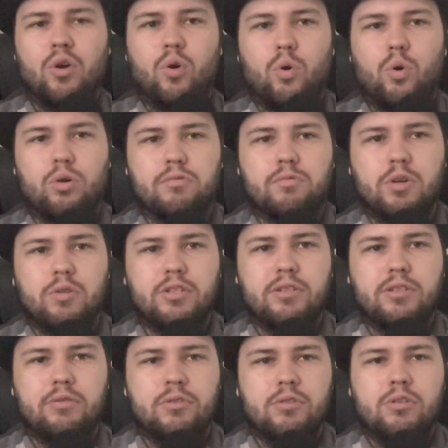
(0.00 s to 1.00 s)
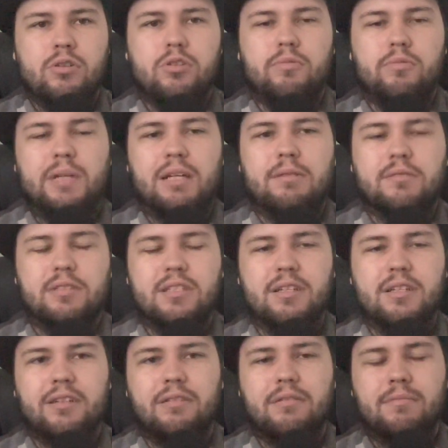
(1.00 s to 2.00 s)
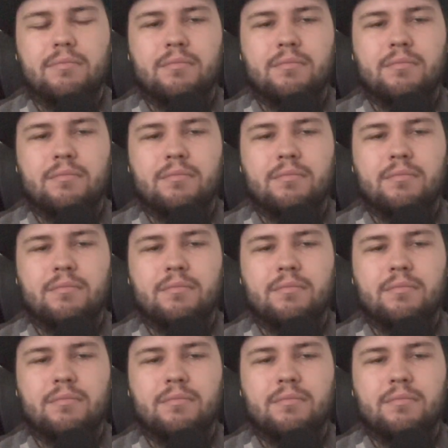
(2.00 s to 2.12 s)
or row 2 will be able to